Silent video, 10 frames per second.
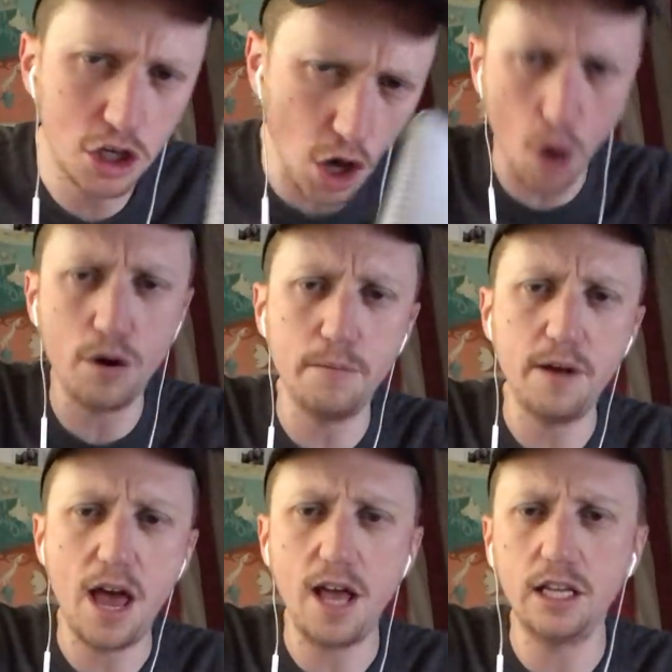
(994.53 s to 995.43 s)
go to
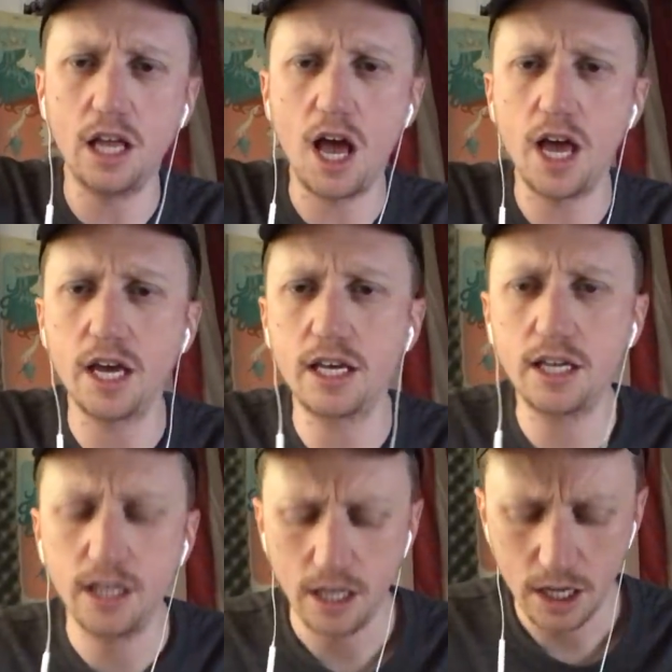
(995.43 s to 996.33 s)
bed,
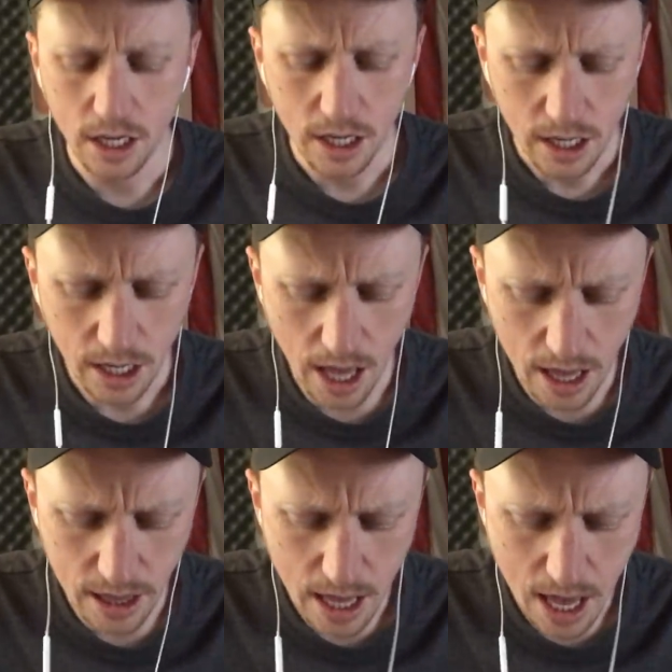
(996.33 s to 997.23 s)
like
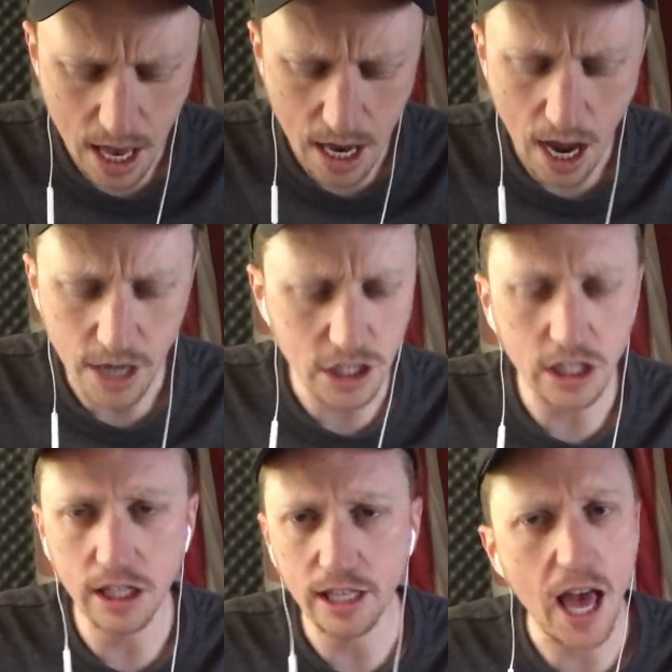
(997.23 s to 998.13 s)
and then I
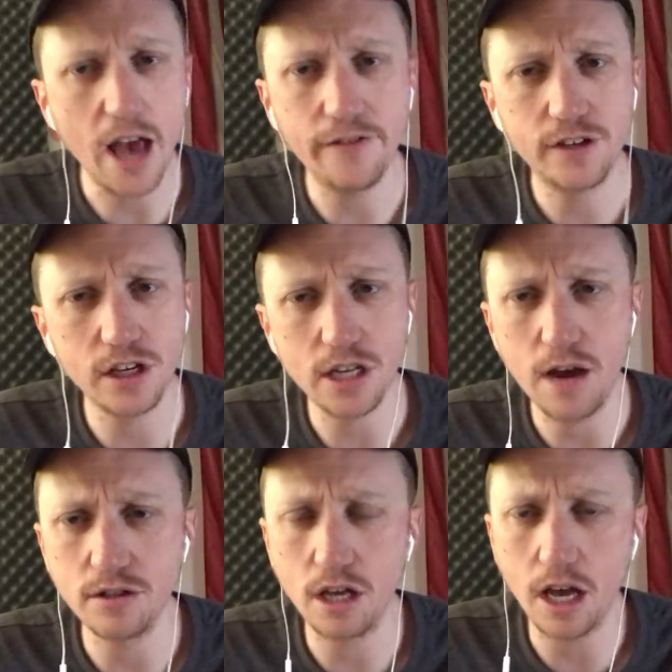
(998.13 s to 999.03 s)
just left because
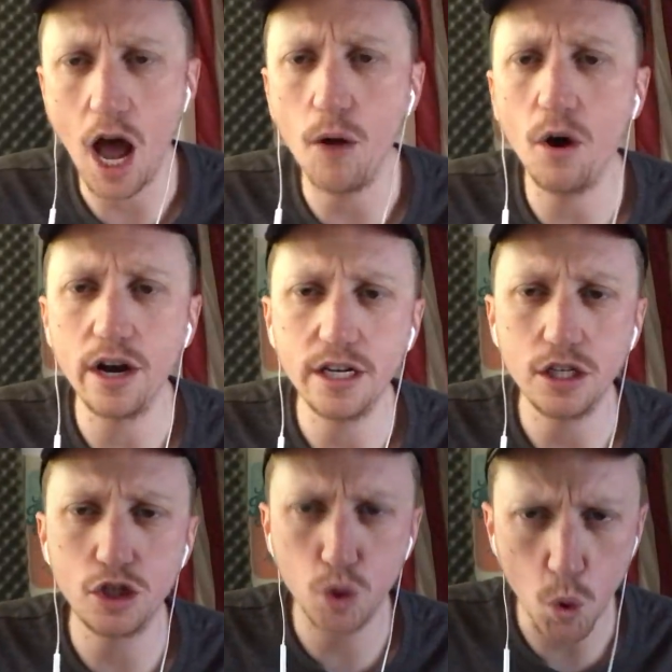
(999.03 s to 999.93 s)
I was like, I wanted
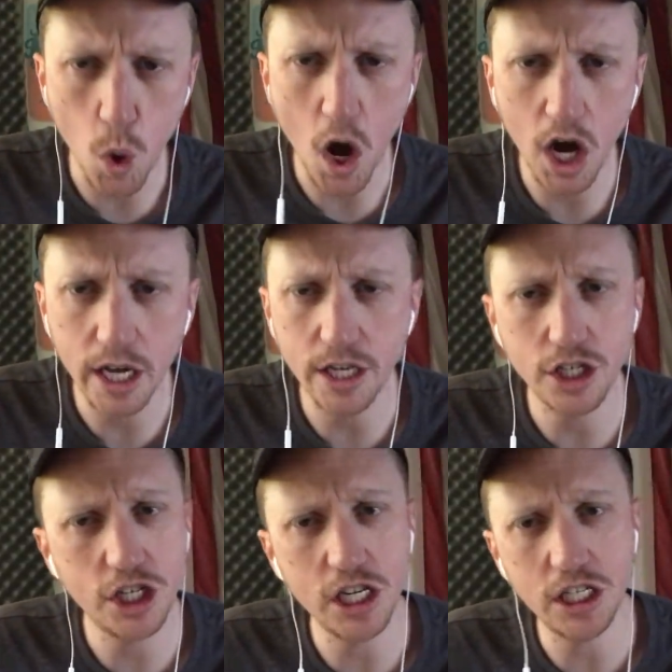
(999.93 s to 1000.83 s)
to talk, and
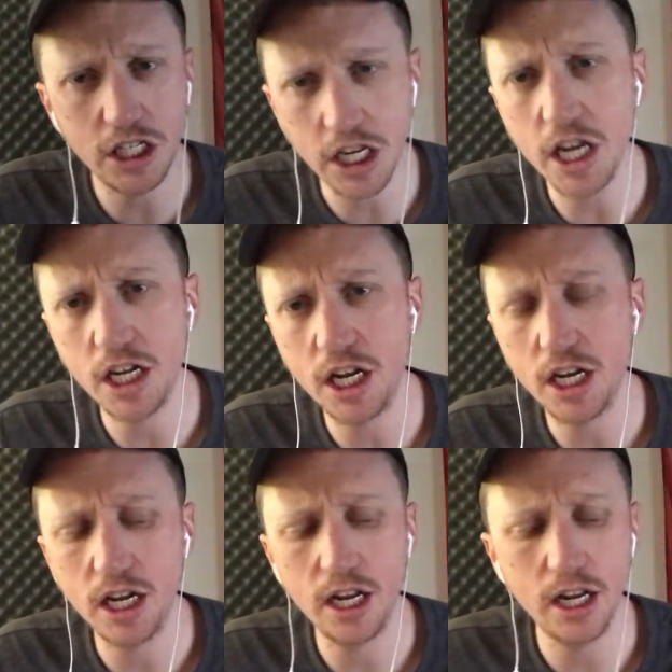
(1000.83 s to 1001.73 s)
she didn't.
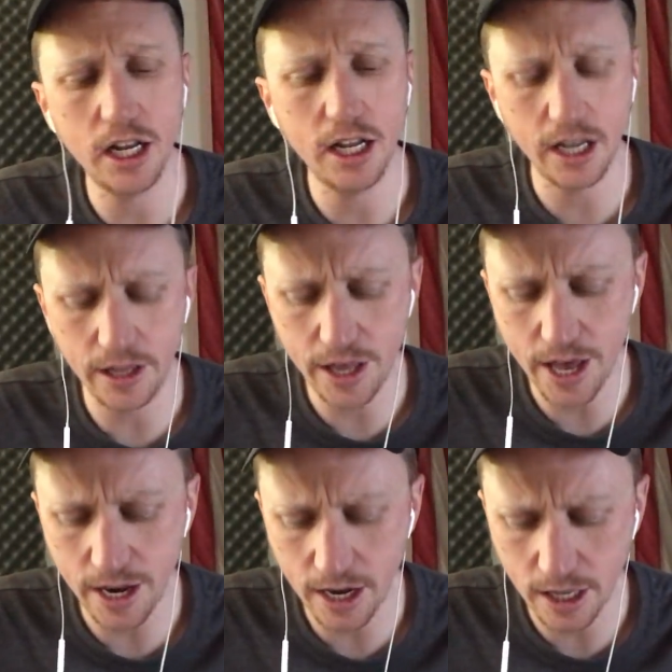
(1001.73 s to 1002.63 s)
And
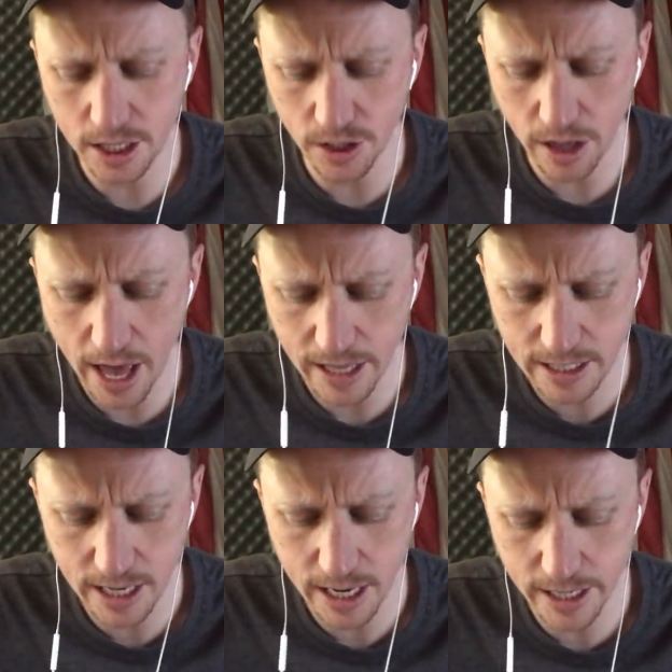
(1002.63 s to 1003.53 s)
then, and so
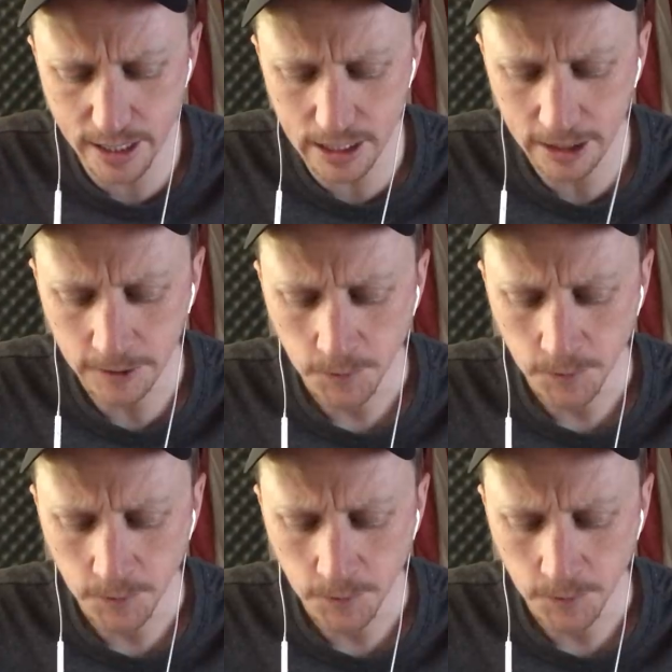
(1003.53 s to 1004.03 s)
that's his.